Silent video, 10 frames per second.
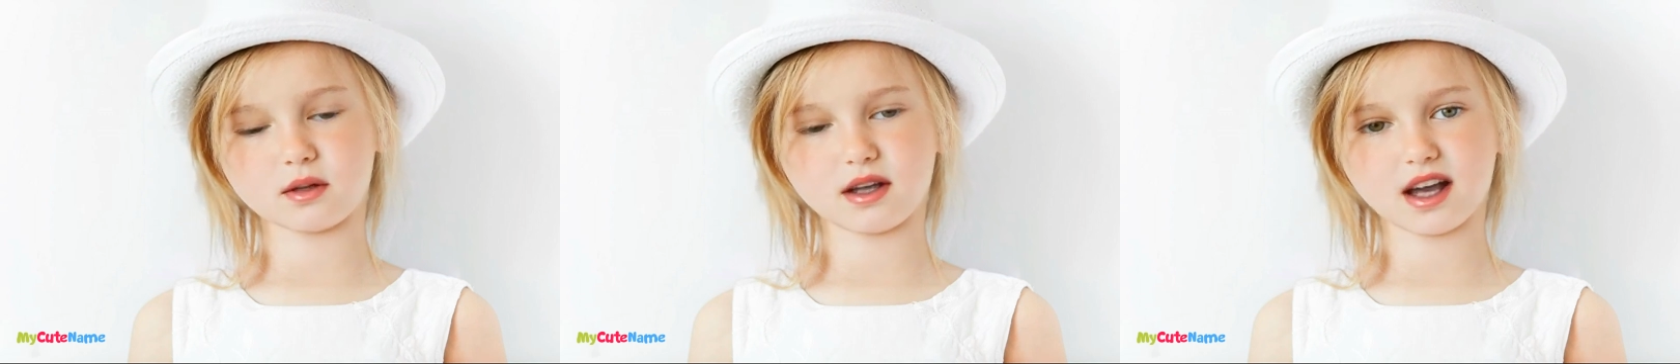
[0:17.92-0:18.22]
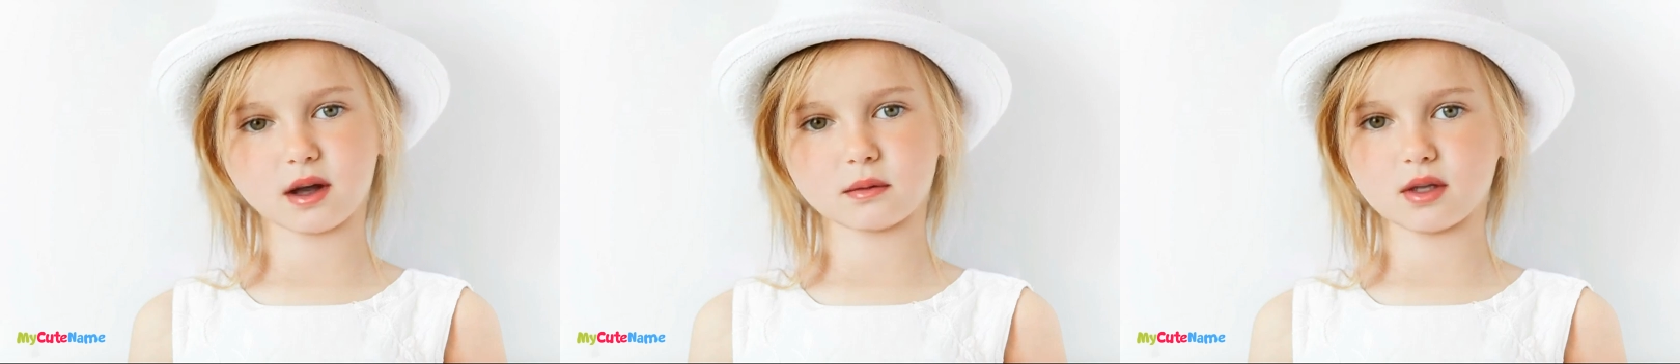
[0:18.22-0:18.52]
The
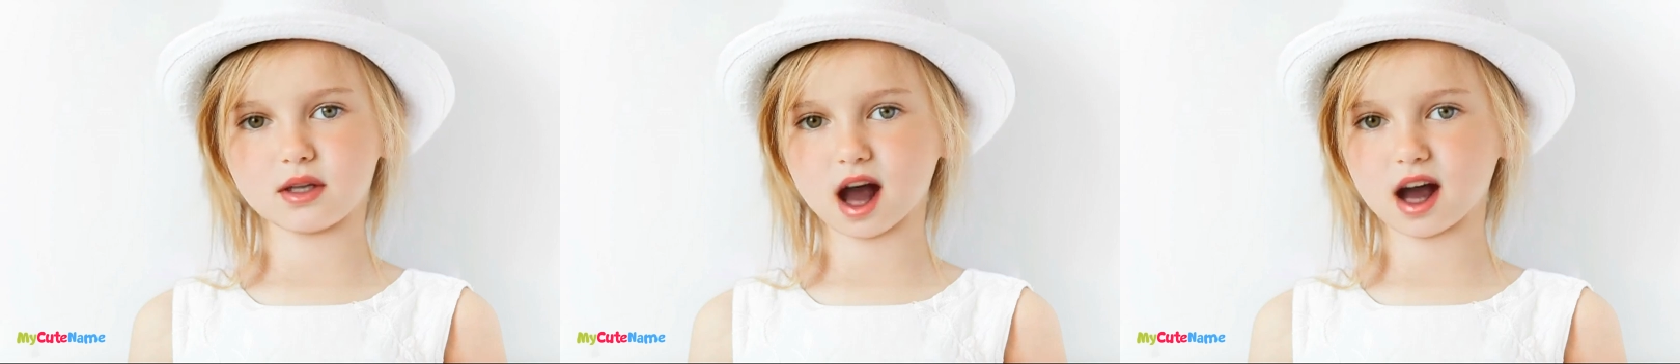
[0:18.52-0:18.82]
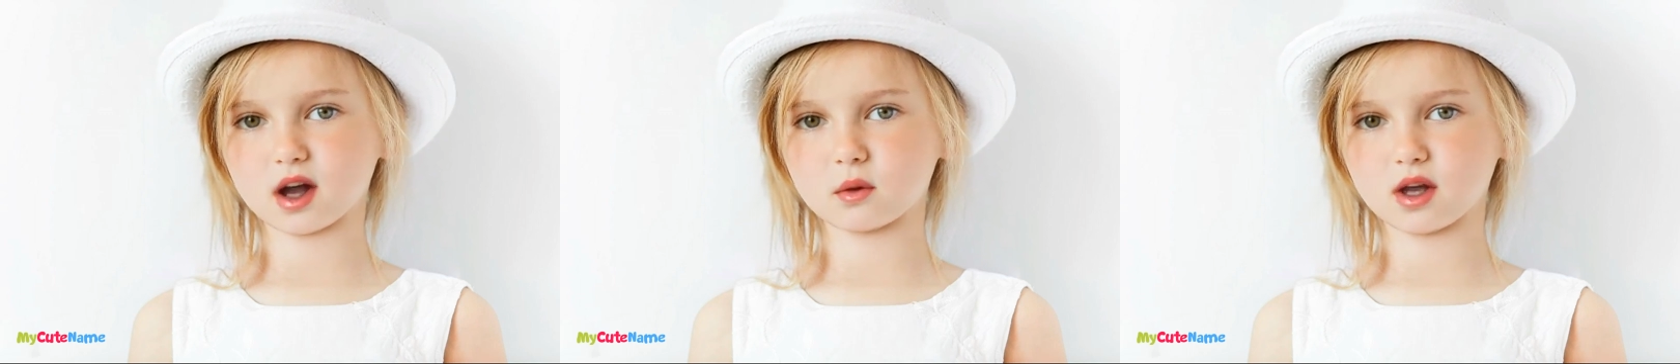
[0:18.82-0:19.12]
name
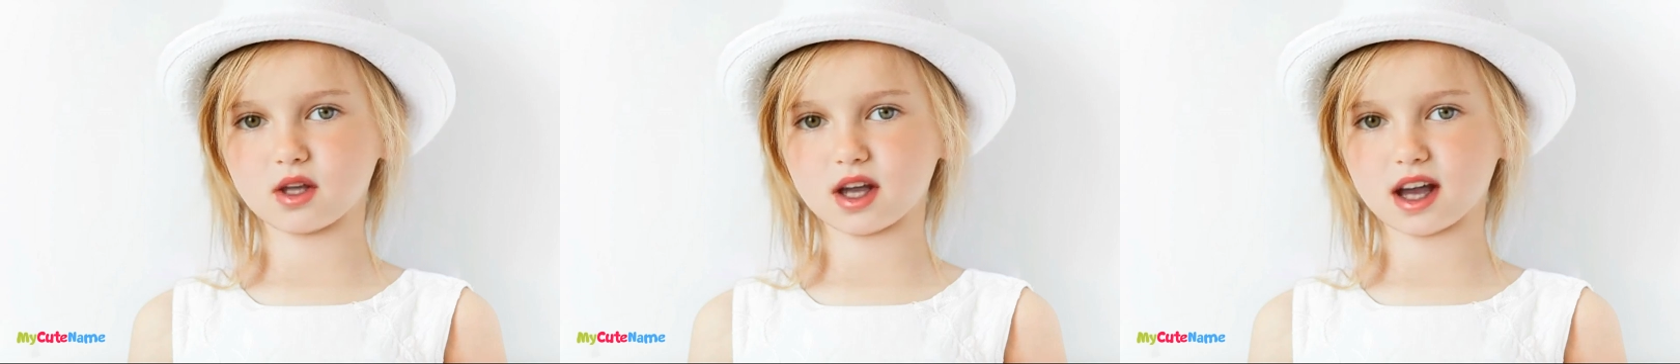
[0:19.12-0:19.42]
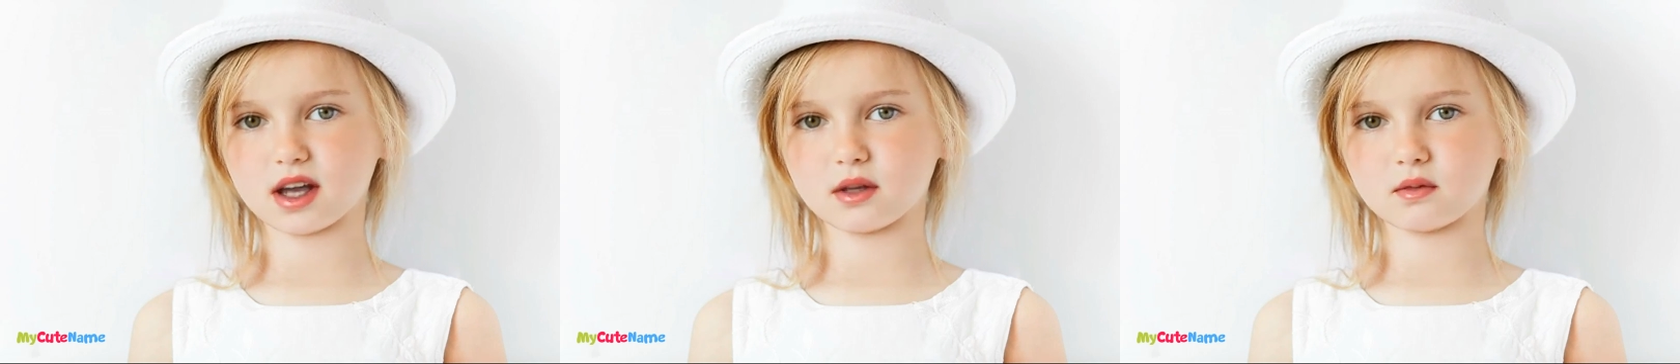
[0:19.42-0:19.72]
sky
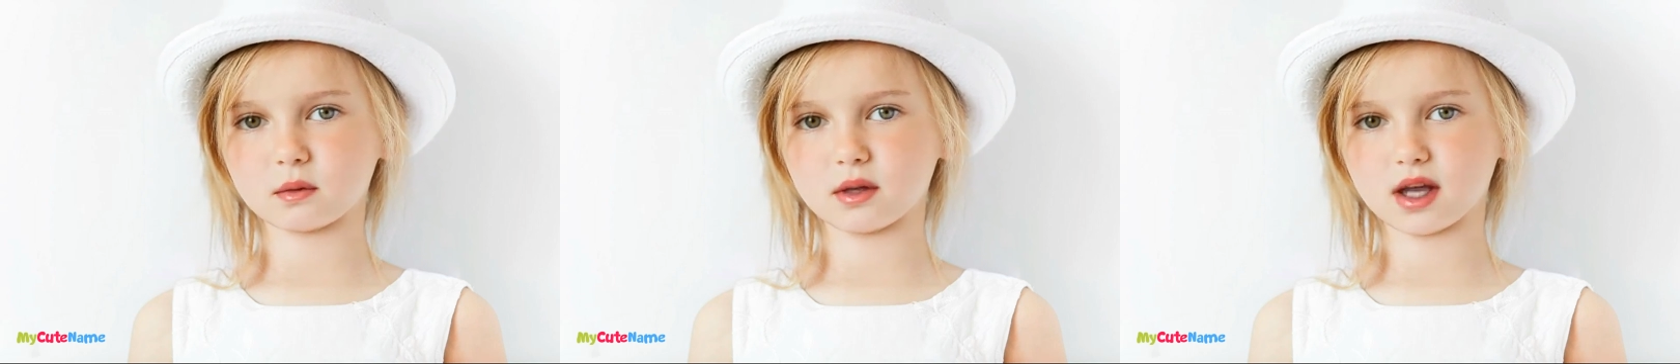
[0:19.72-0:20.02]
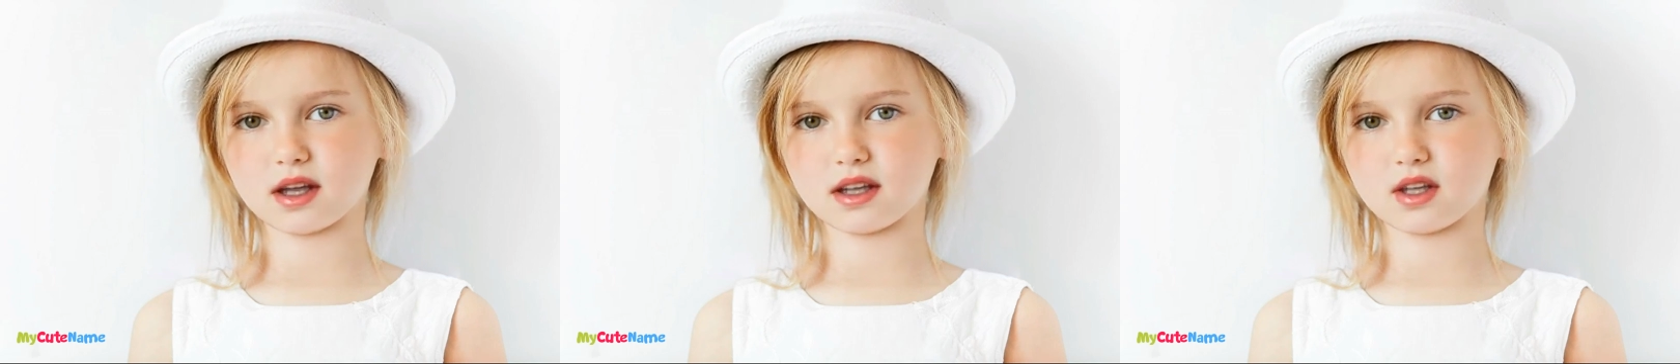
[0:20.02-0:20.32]
originated from
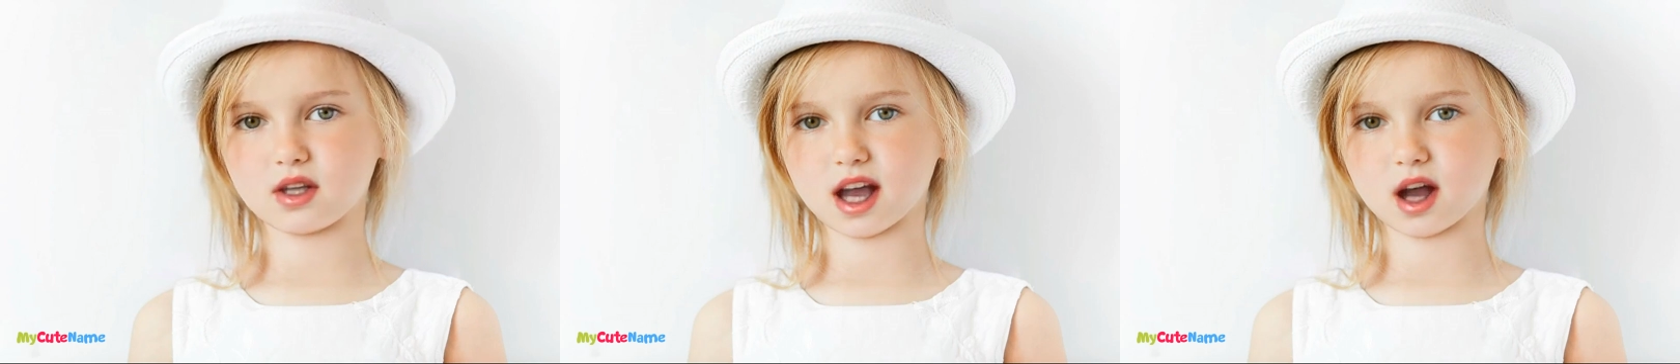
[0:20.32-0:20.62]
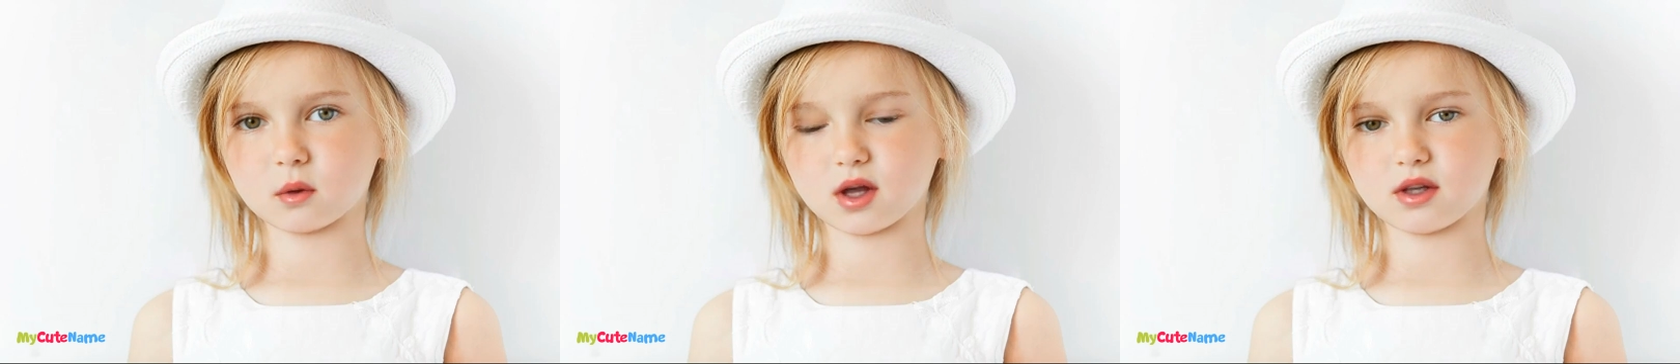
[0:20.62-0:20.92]
the English
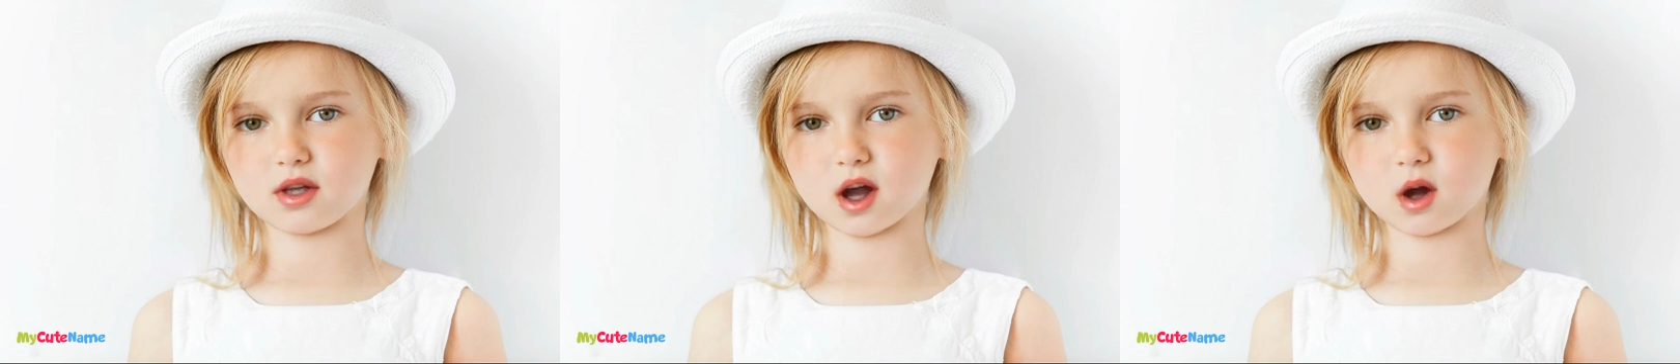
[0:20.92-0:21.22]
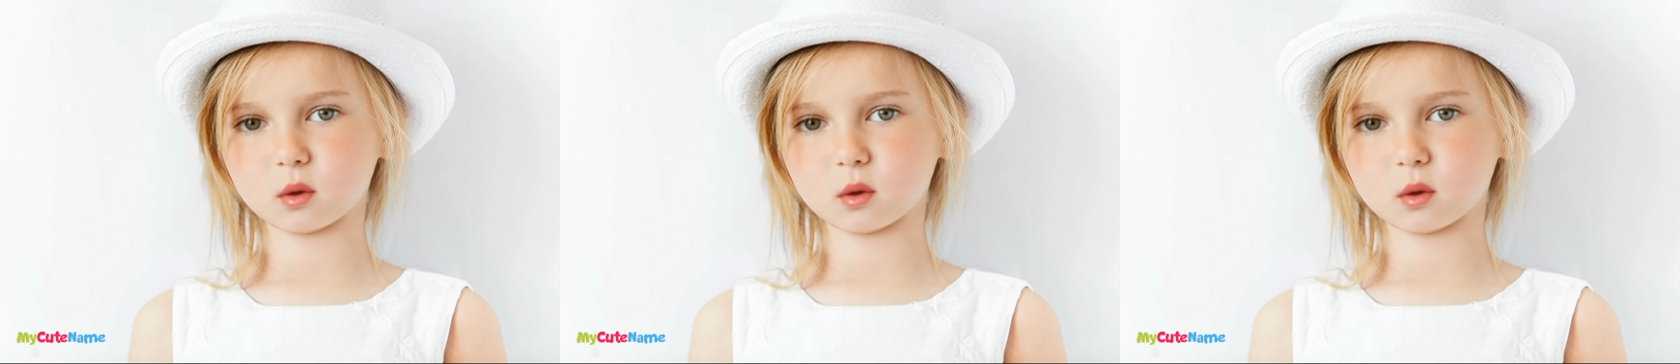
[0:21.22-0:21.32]
language,